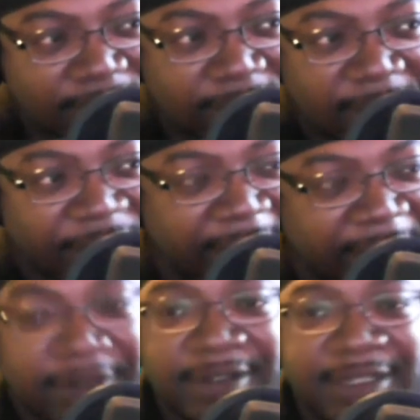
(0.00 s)

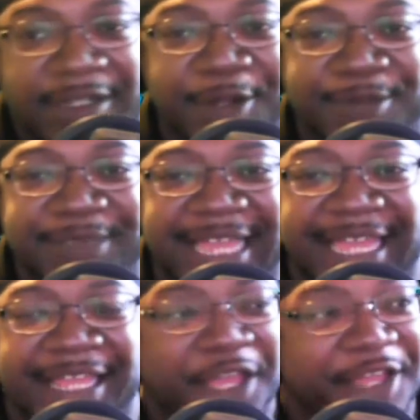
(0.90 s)
Victor, you know what I'm
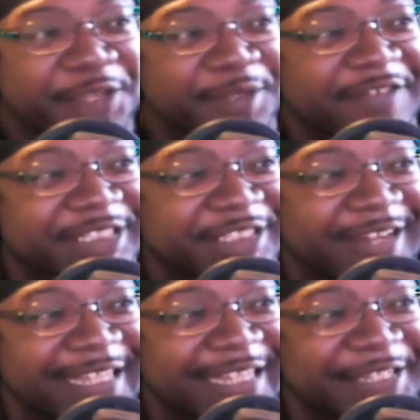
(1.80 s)
saying? You live in
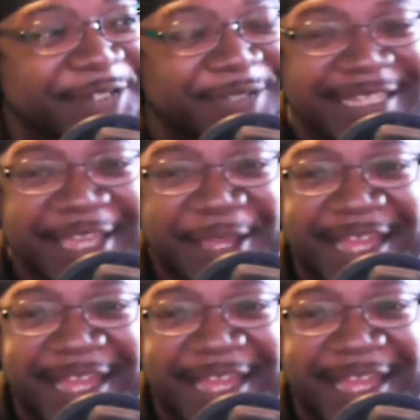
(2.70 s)
Charlotte too. You